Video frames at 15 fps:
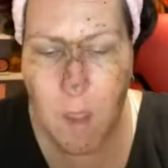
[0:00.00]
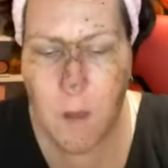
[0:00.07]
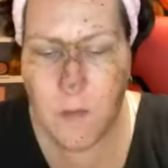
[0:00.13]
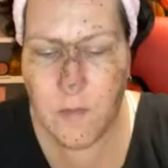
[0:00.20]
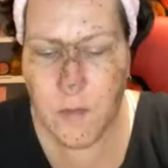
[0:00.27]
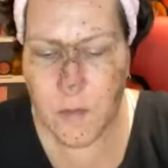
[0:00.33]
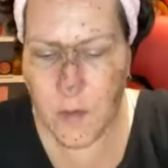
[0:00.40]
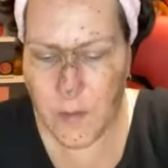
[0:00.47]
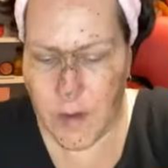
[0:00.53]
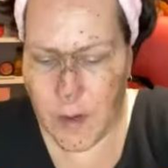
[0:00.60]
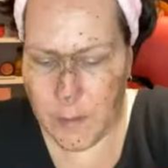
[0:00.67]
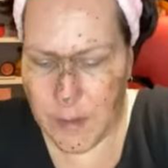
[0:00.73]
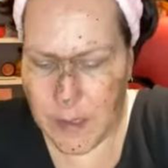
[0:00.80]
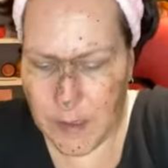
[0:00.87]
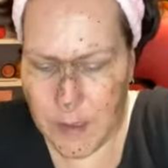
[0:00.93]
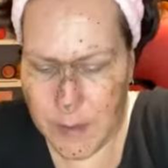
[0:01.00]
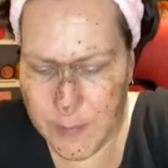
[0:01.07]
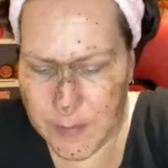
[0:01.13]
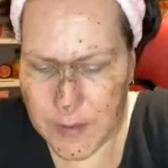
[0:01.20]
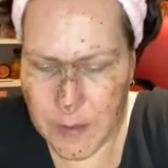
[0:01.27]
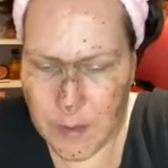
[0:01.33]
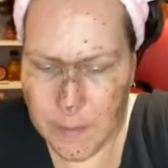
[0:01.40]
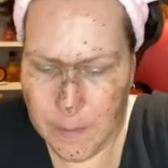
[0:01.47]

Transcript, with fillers: from around my lips.